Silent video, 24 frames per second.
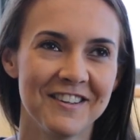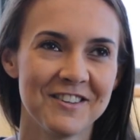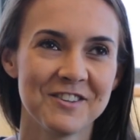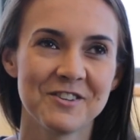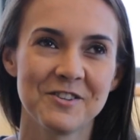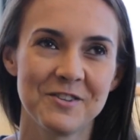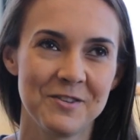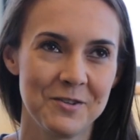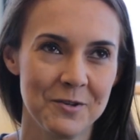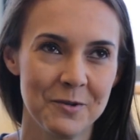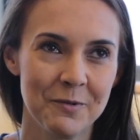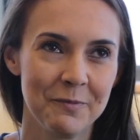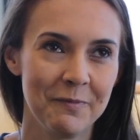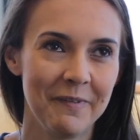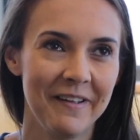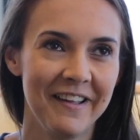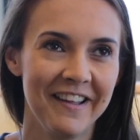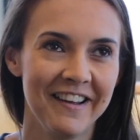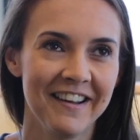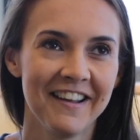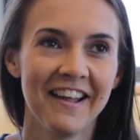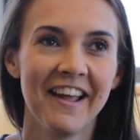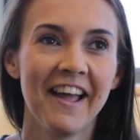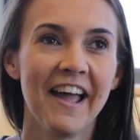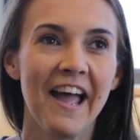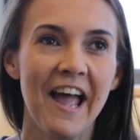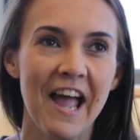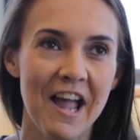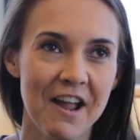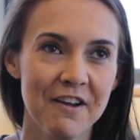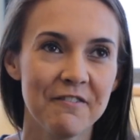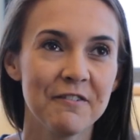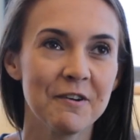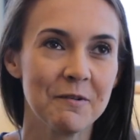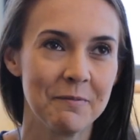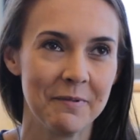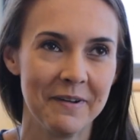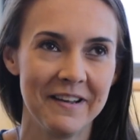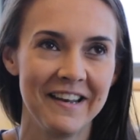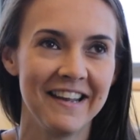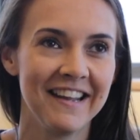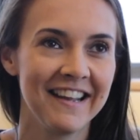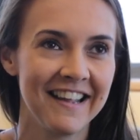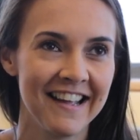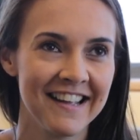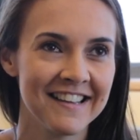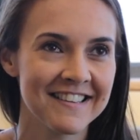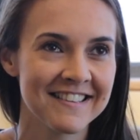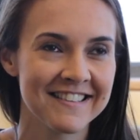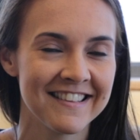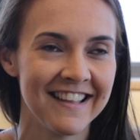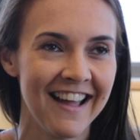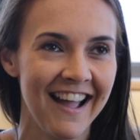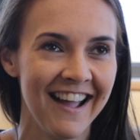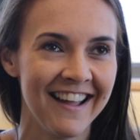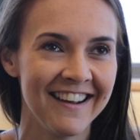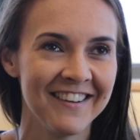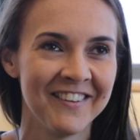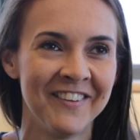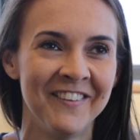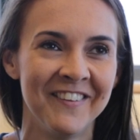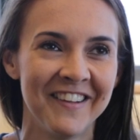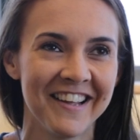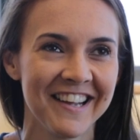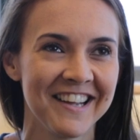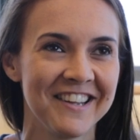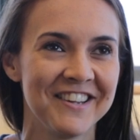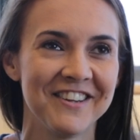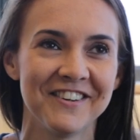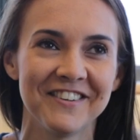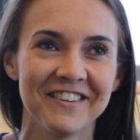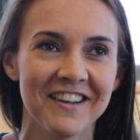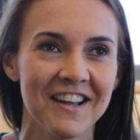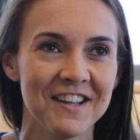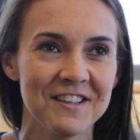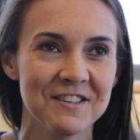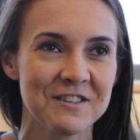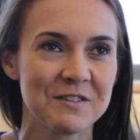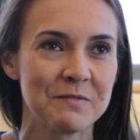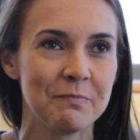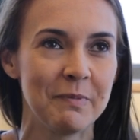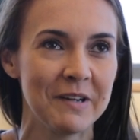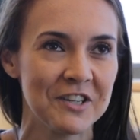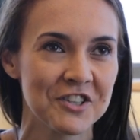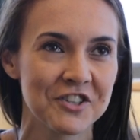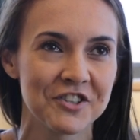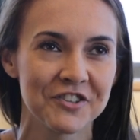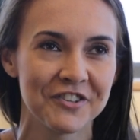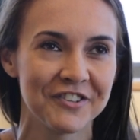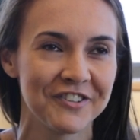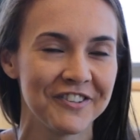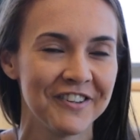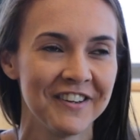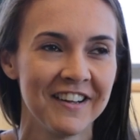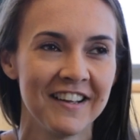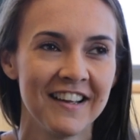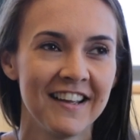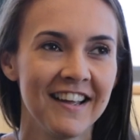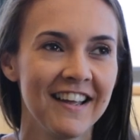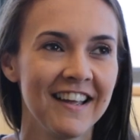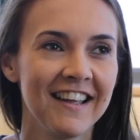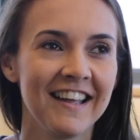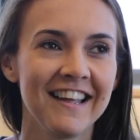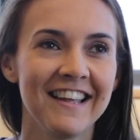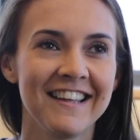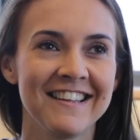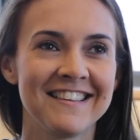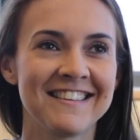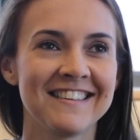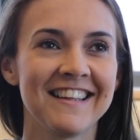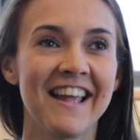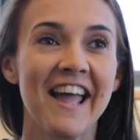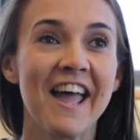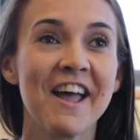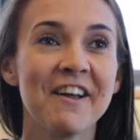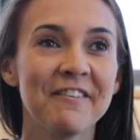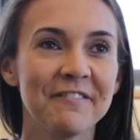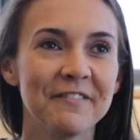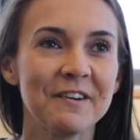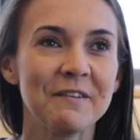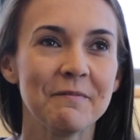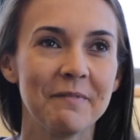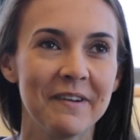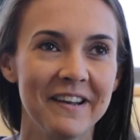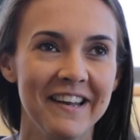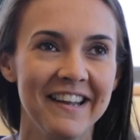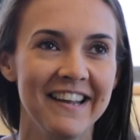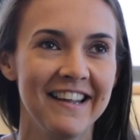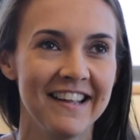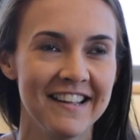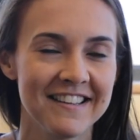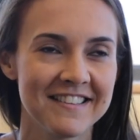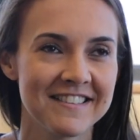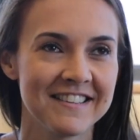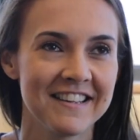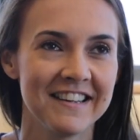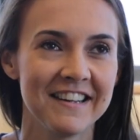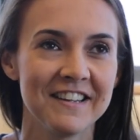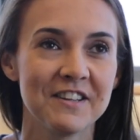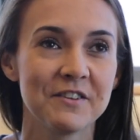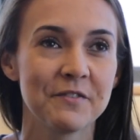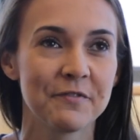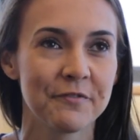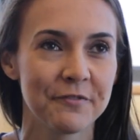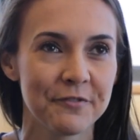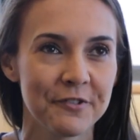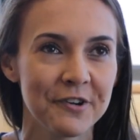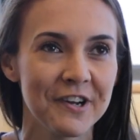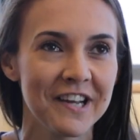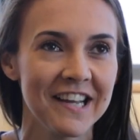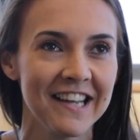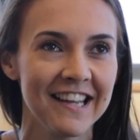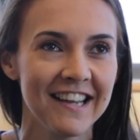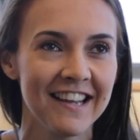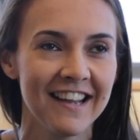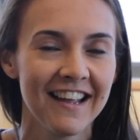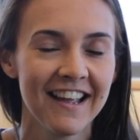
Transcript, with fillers: Stupid. Everybody gets that. like, you're not special. It's everybody gets it. It's free.